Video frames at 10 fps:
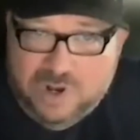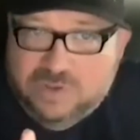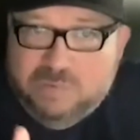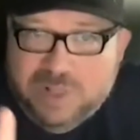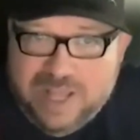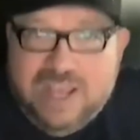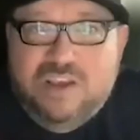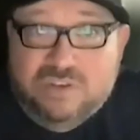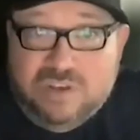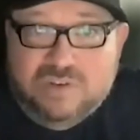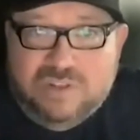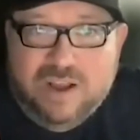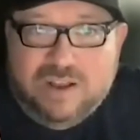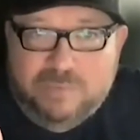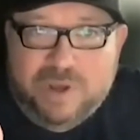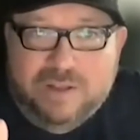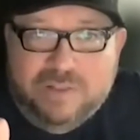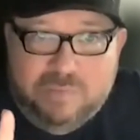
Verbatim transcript: of those millennials I was talking about.